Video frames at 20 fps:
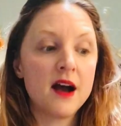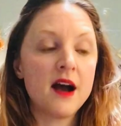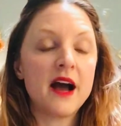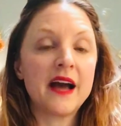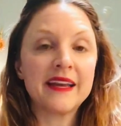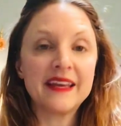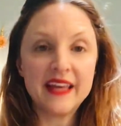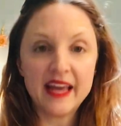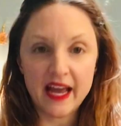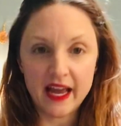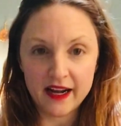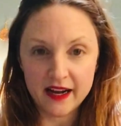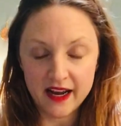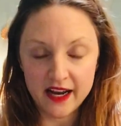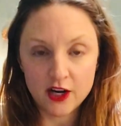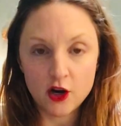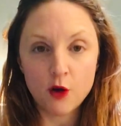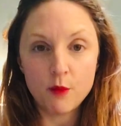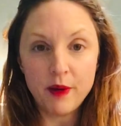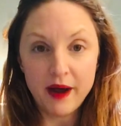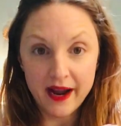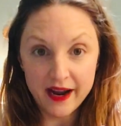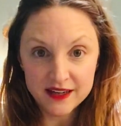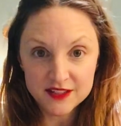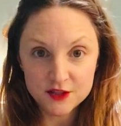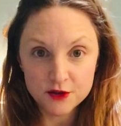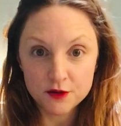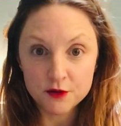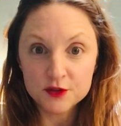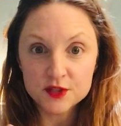again, I go back
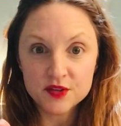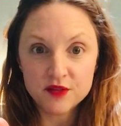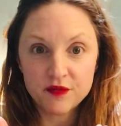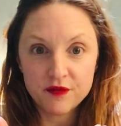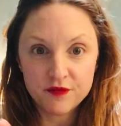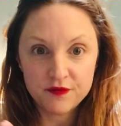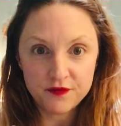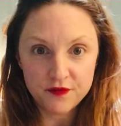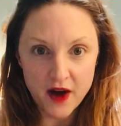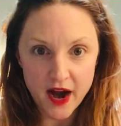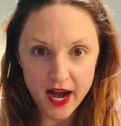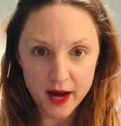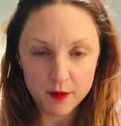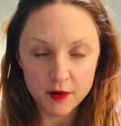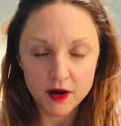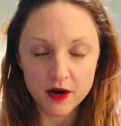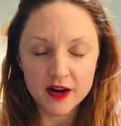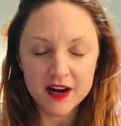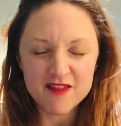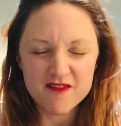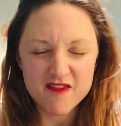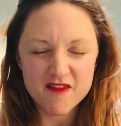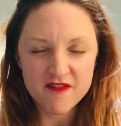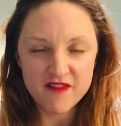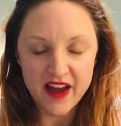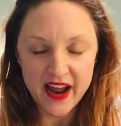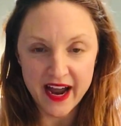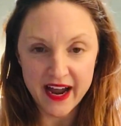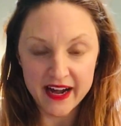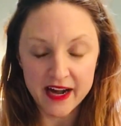to those fiber and
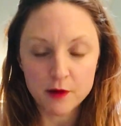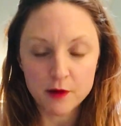fat. I